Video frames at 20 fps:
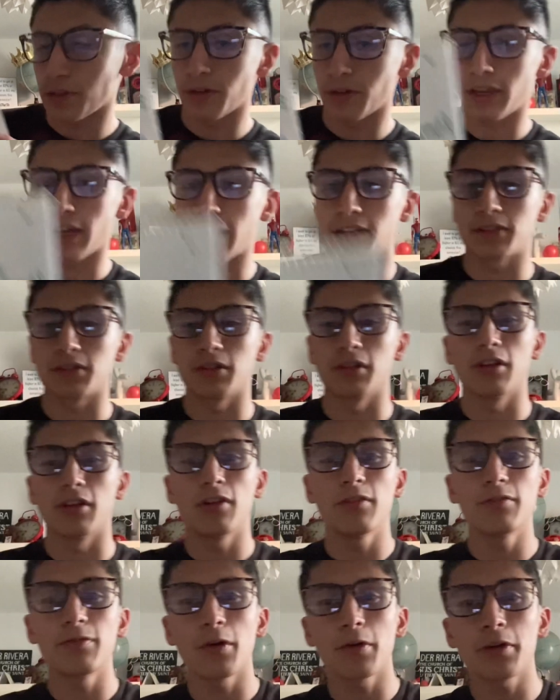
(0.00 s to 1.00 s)
Okay, so
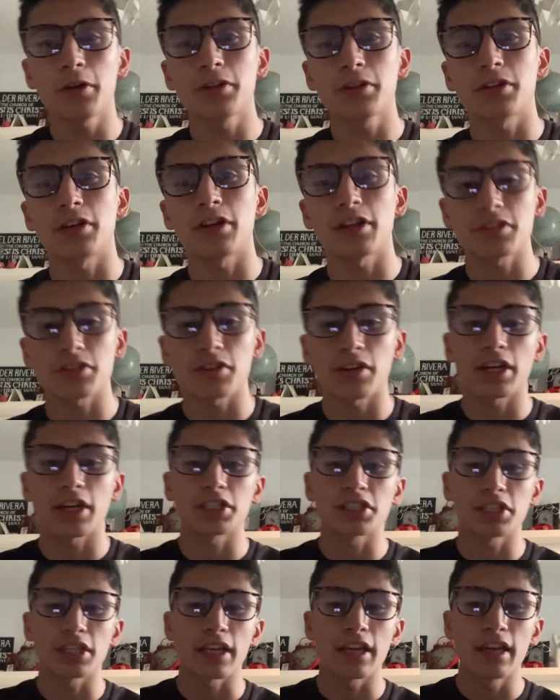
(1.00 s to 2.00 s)
low voter turnouts are
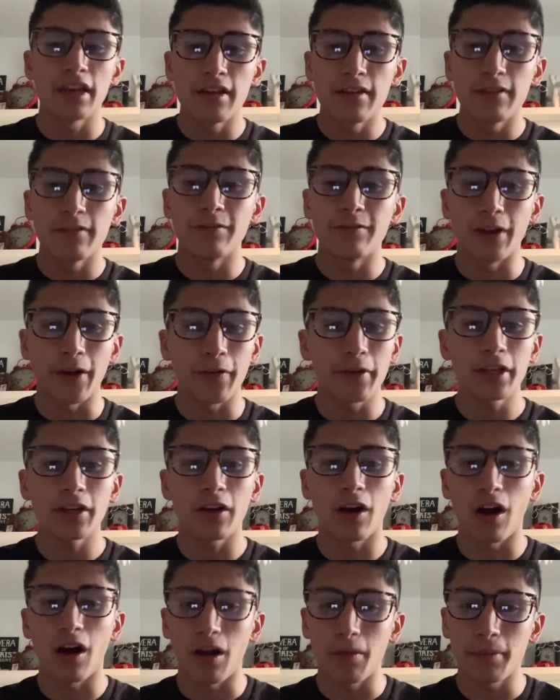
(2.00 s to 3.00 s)
actually very
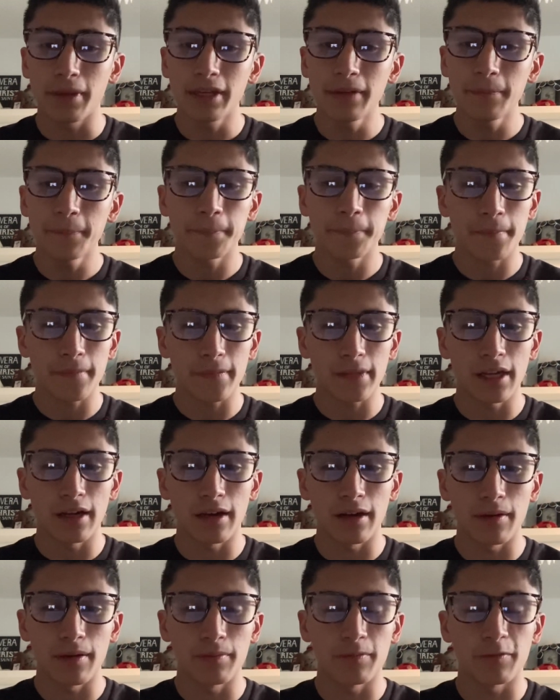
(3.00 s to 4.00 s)
common
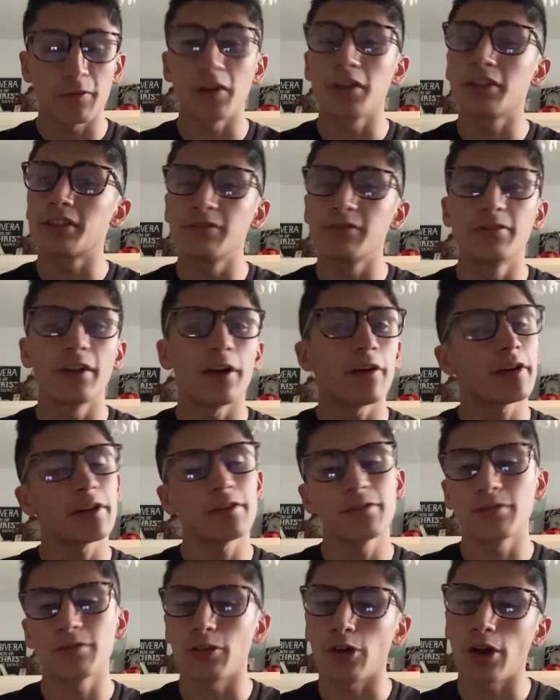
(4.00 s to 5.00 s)
for a very
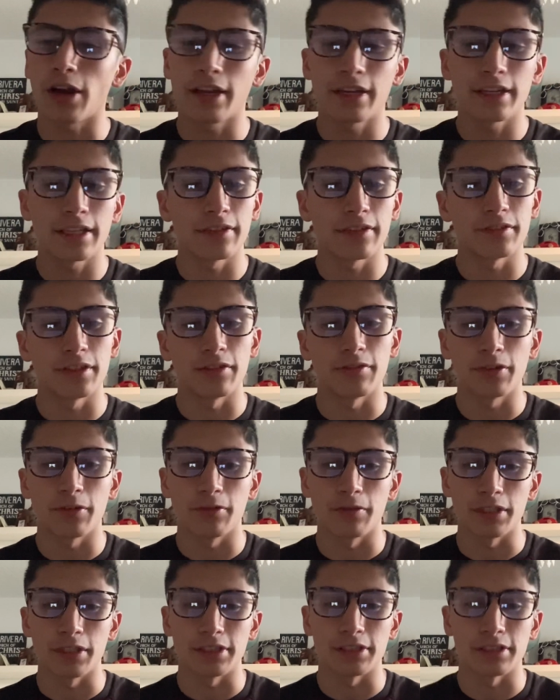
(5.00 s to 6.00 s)
variety of
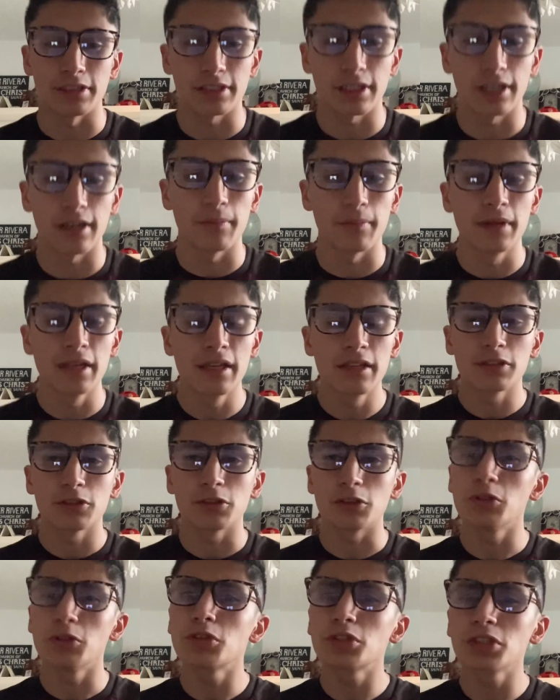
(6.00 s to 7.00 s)
different reasons. So
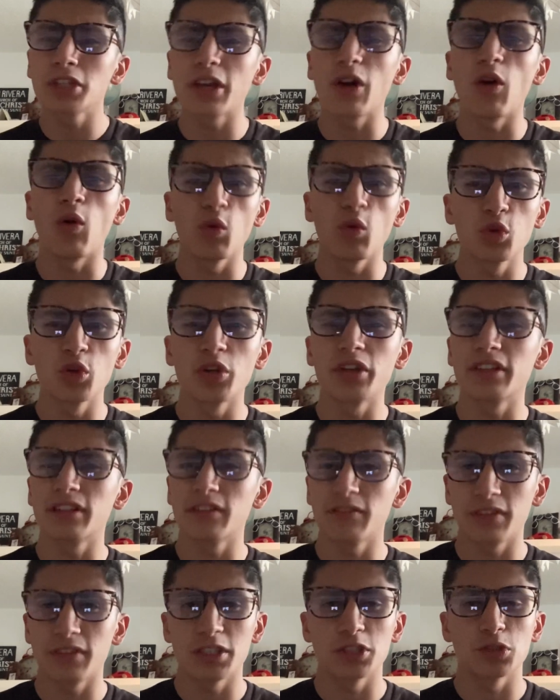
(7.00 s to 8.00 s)
usually older
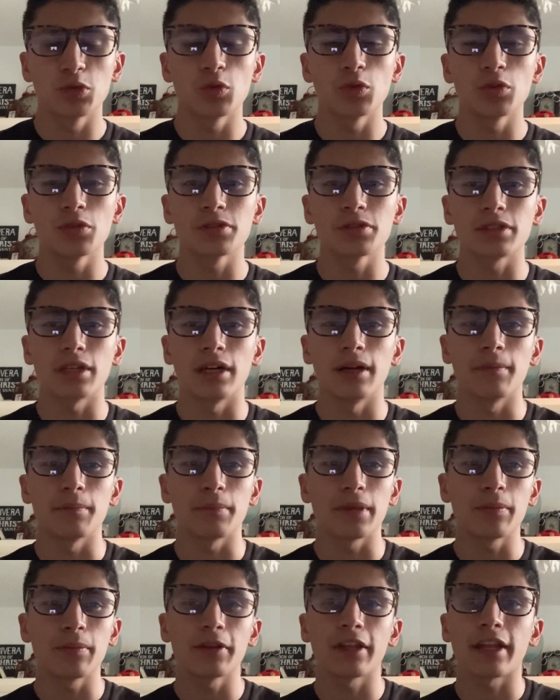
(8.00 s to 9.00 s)
individuals,
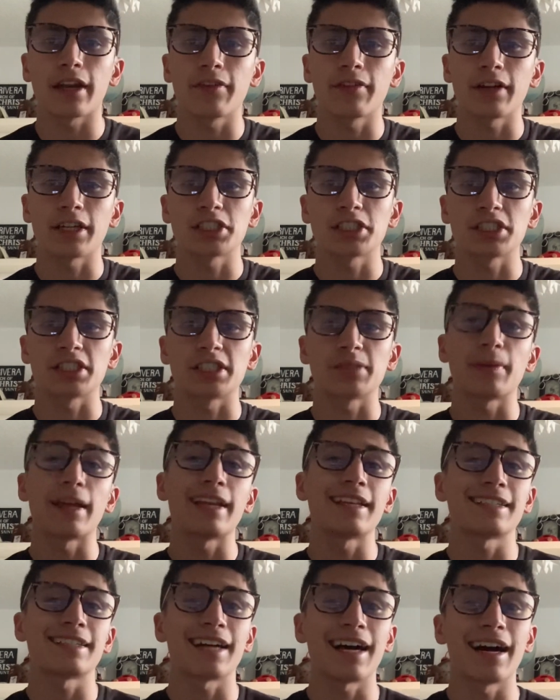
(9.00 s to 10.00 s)
people that have actually
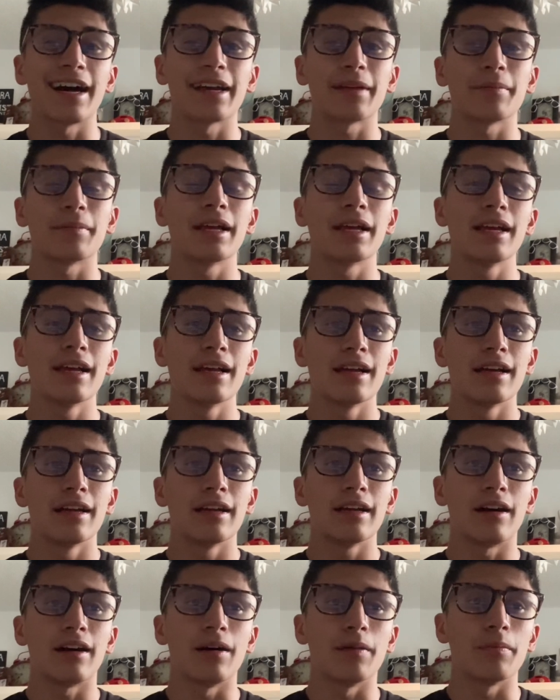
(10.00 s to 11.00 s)
spent time
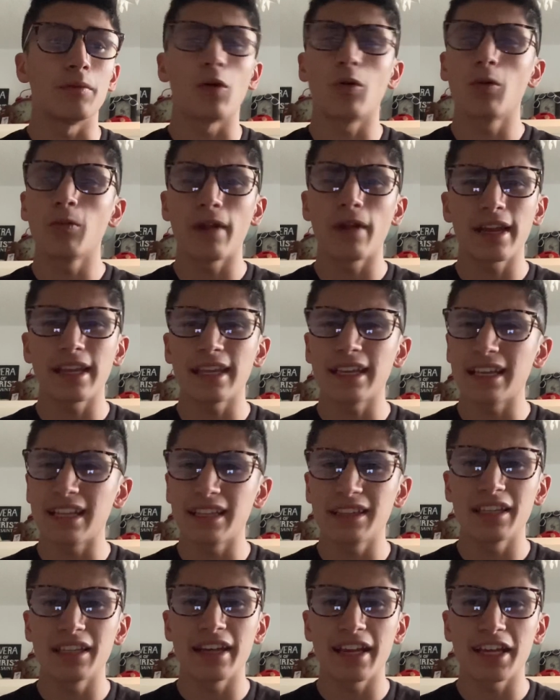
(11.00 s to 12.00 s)
already
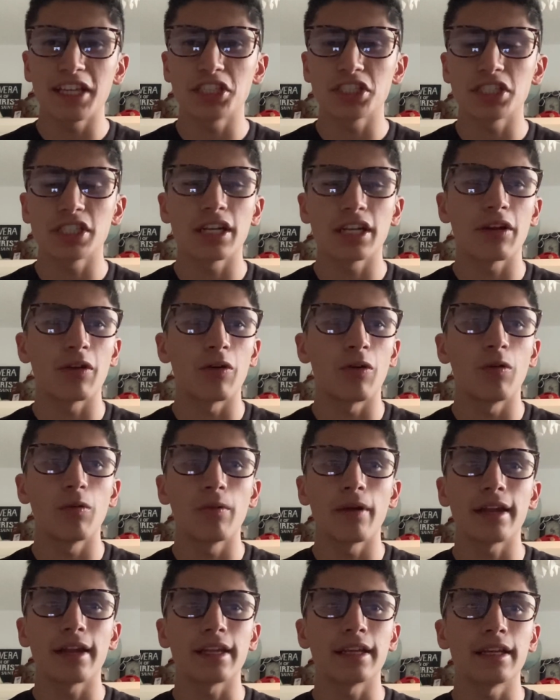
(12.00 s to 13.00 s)
in the nation and
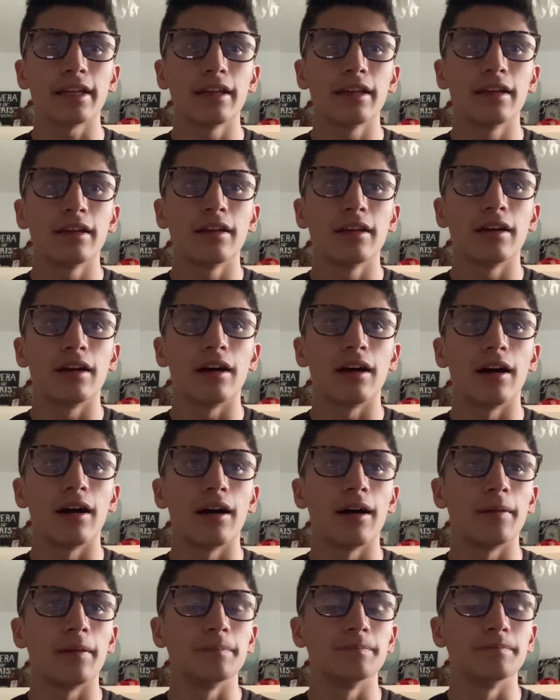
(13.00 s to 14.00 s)
already
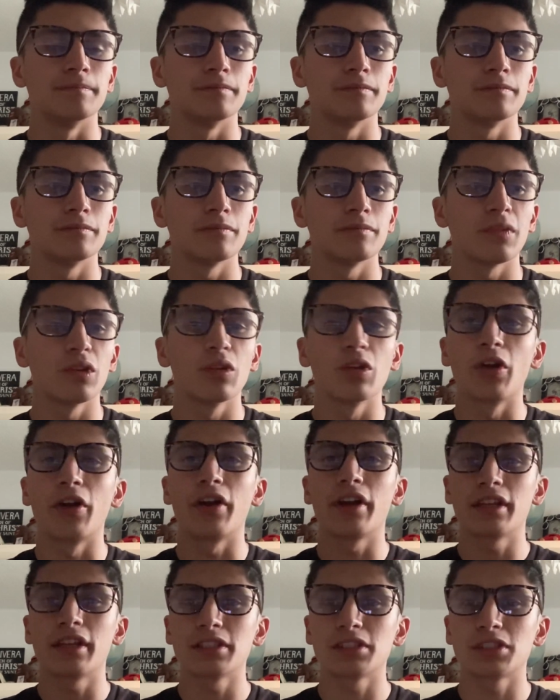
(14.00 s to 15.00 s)

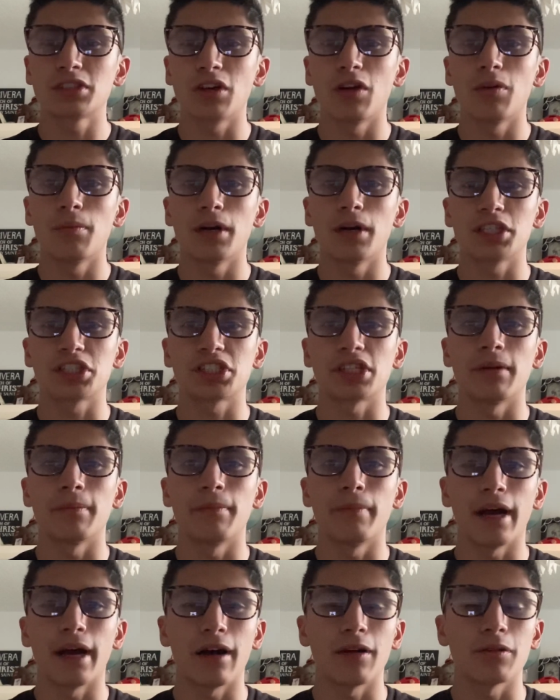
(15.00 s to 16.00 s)
learning so much
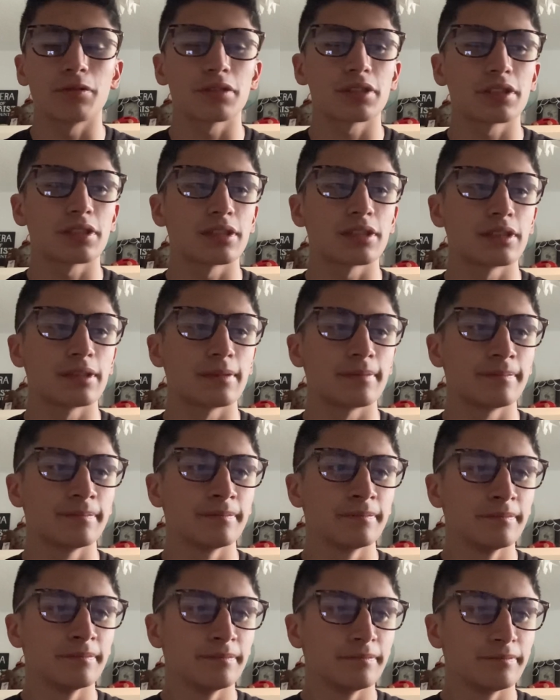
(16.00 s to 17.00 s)
about
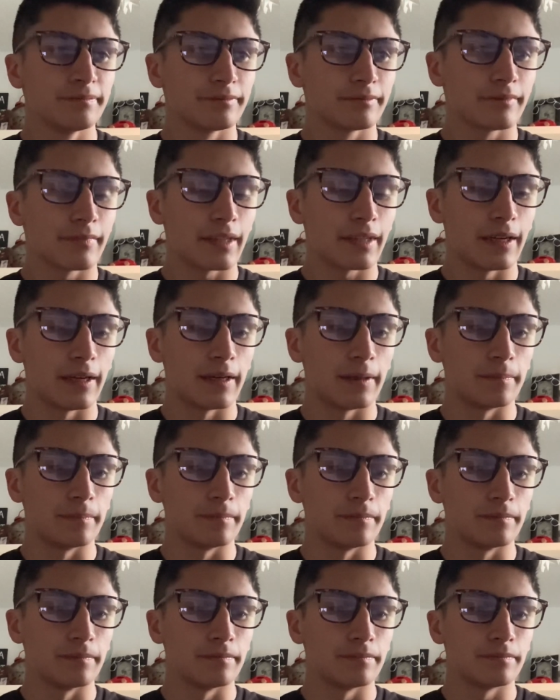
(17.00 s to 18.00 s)

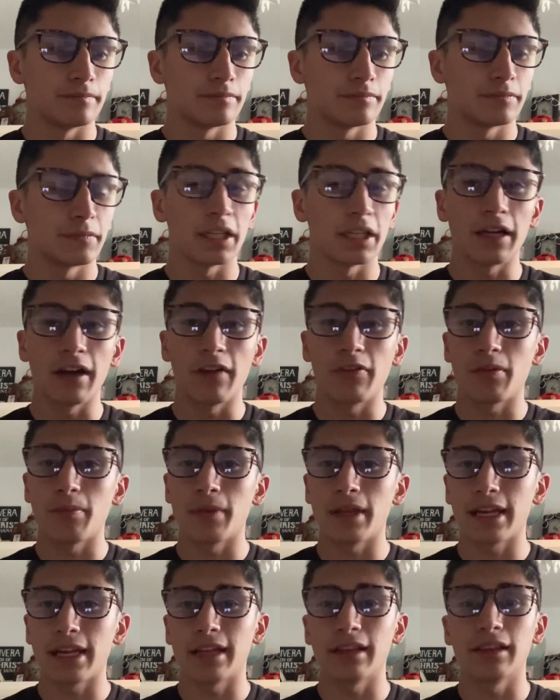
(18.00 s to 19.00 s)
the
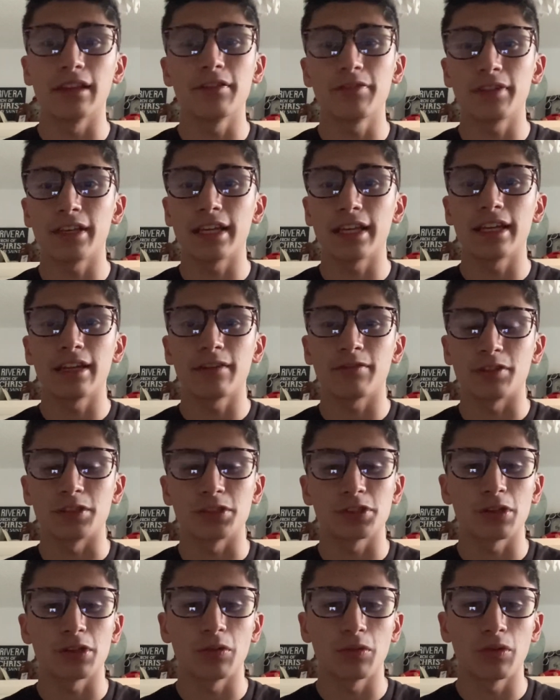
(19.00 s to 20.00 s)
government and living in it for
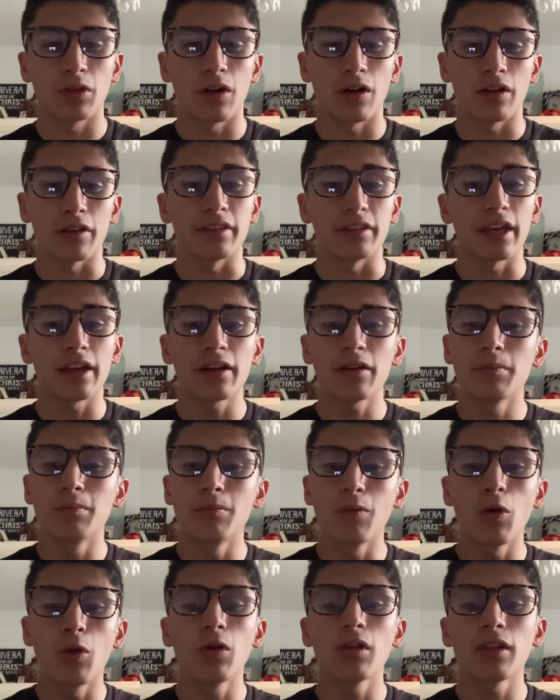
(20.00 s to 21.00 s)
so long, they are
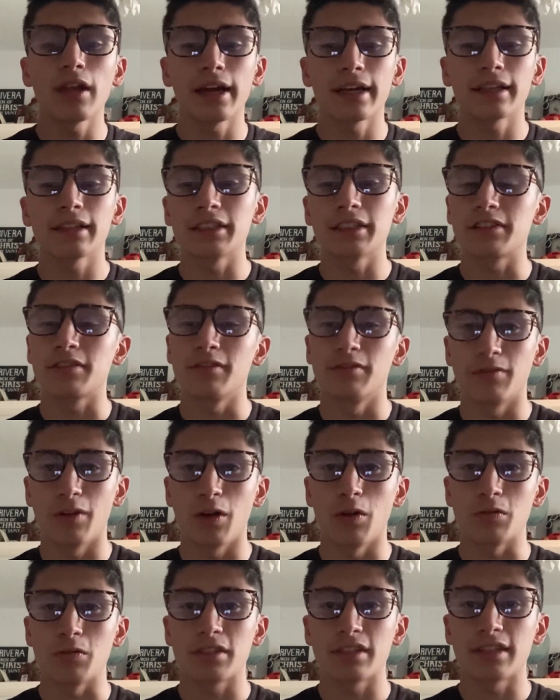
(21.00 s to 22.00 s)
more likely to
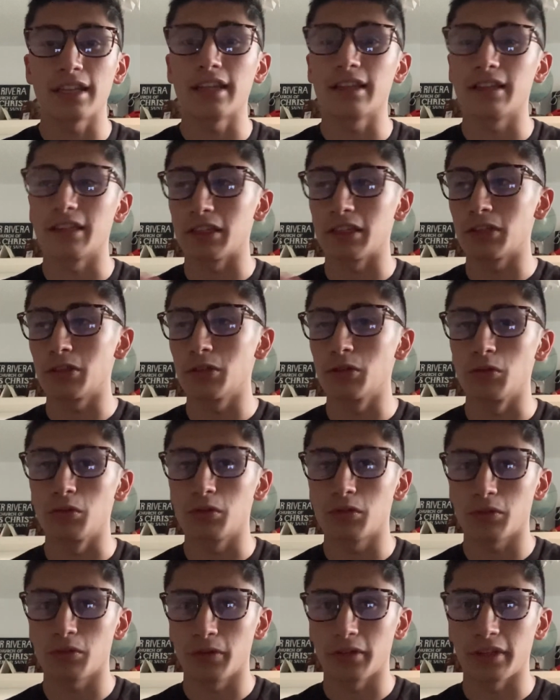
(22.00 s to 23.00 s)
vote than the
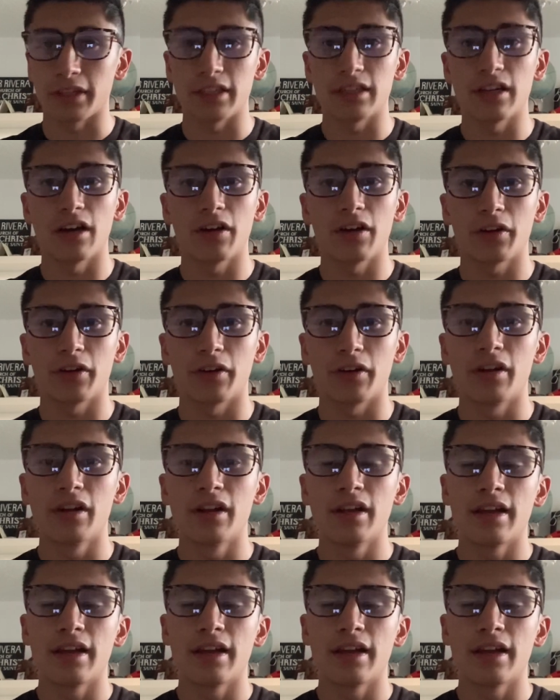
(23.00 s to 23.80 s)
youth or the younger